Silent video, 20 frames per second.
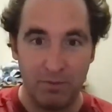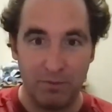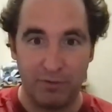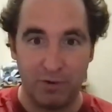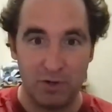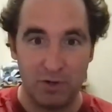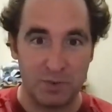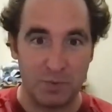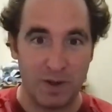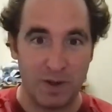
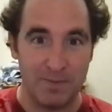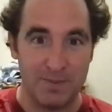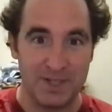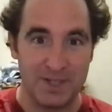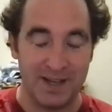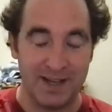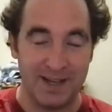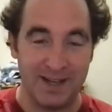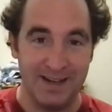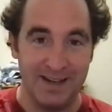first
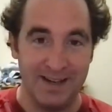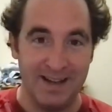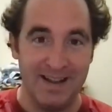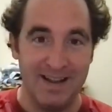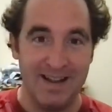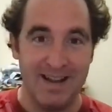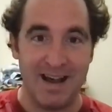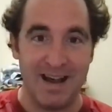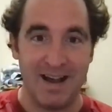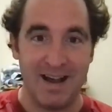website,
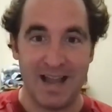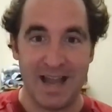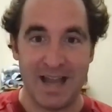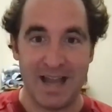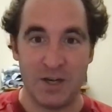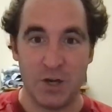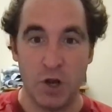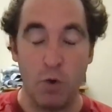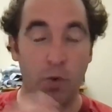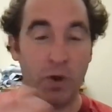
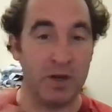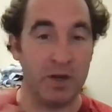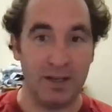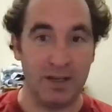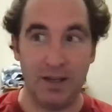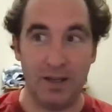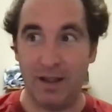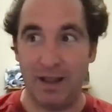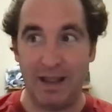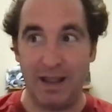and no
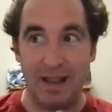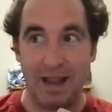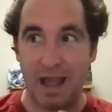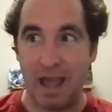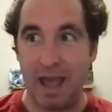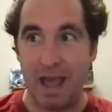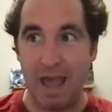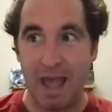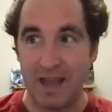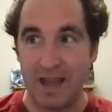one
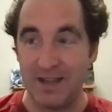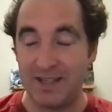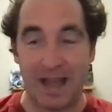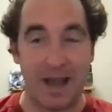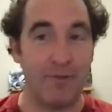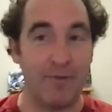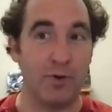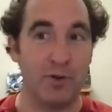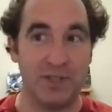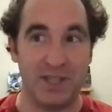has
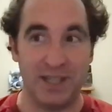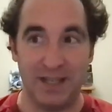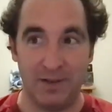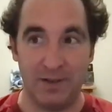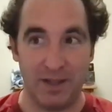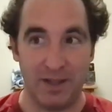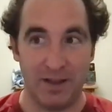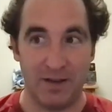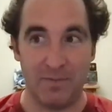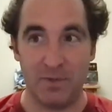ever seen
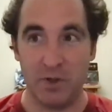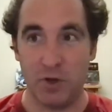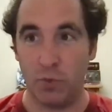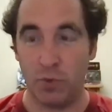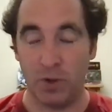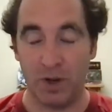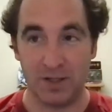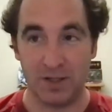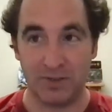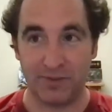them. No
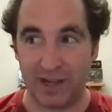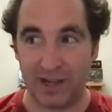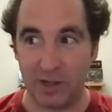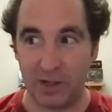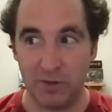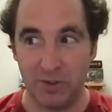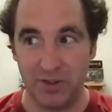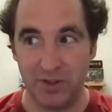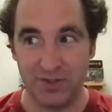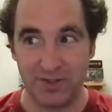one has
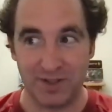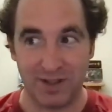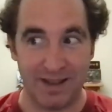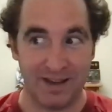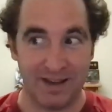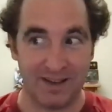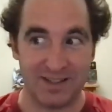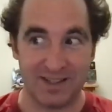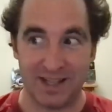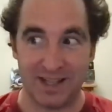followed those
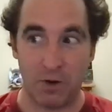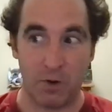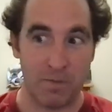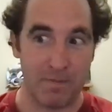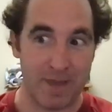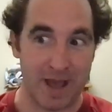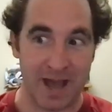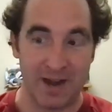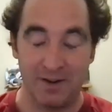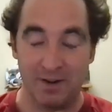links. They don't
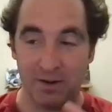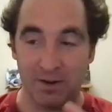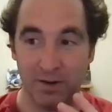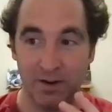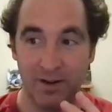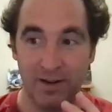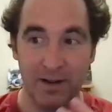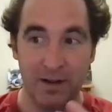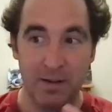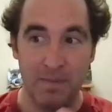
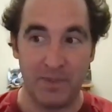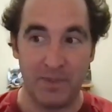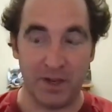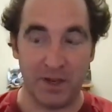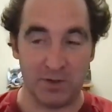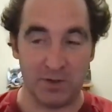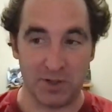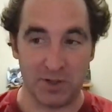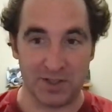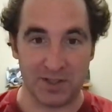matter.
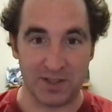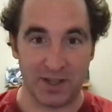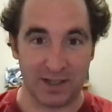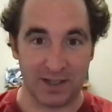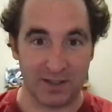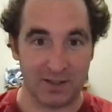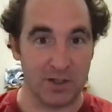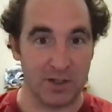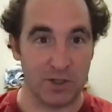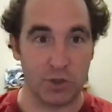They're just
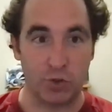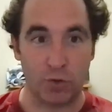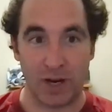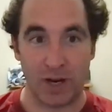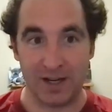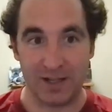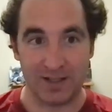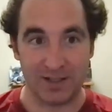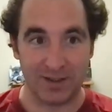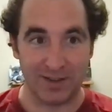like
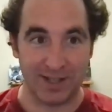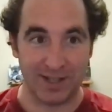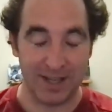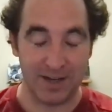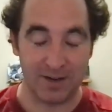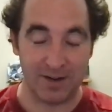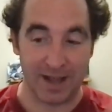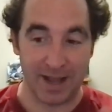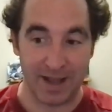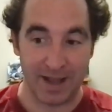detritus on the
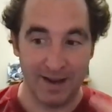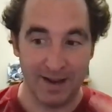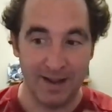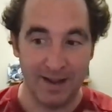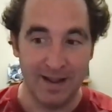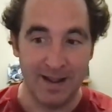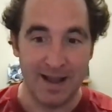internet.